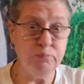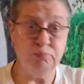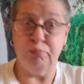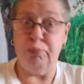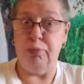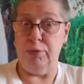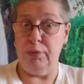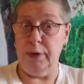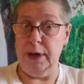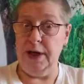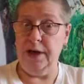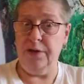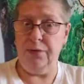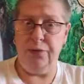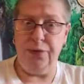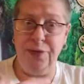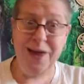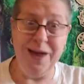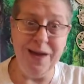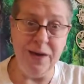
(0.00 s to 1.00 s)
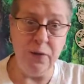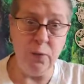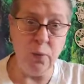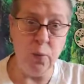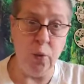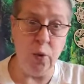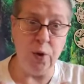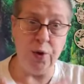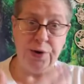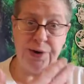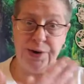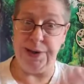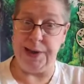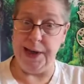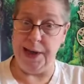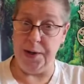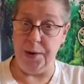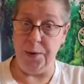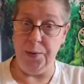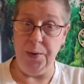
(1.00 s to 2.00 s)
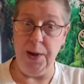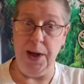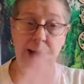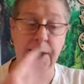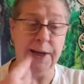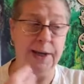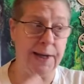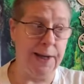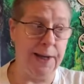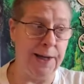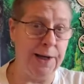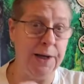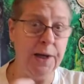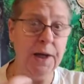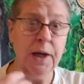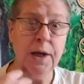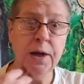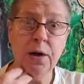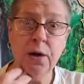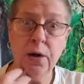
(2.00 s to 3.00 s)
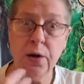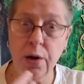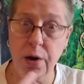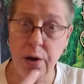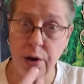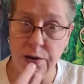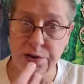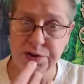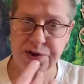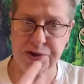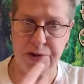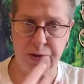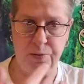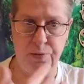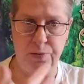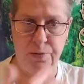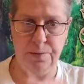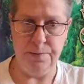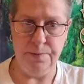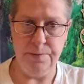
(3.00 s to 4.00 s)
Break that word down again also.